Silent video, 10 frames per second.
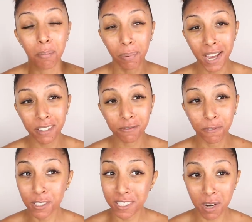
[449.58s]
But
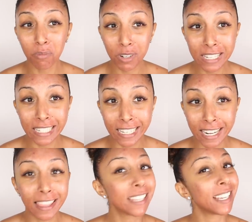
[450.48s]
for some
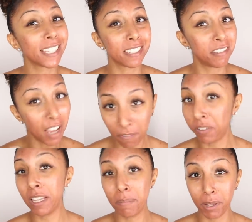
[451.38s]
reason, this has
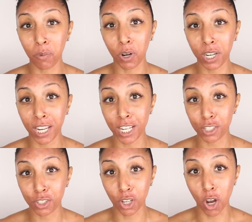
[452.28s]
definitely been
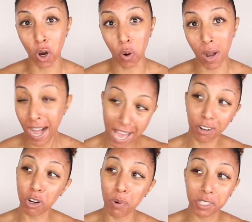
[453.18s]
working, so I
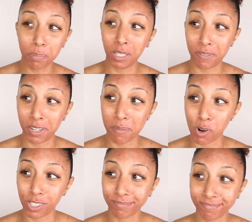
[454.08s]
don't know what to believe
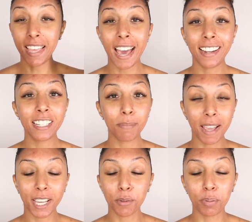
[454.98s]
anymore. That is
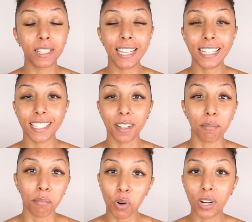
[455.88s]
my complete
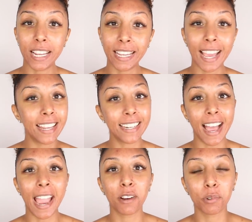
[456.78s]
morning and
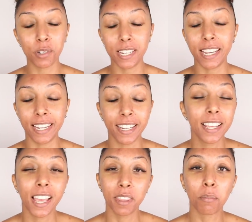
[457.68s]
night routine.
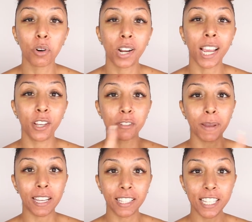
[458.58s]
In the morning, I use
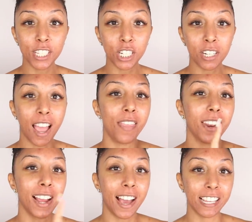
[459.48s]
my cleanser, and
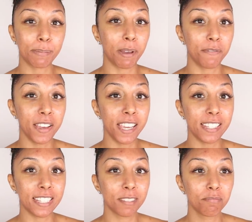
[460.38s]
then I ice my
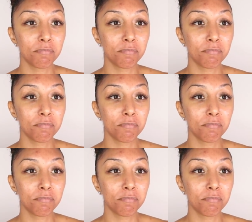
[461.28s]
face,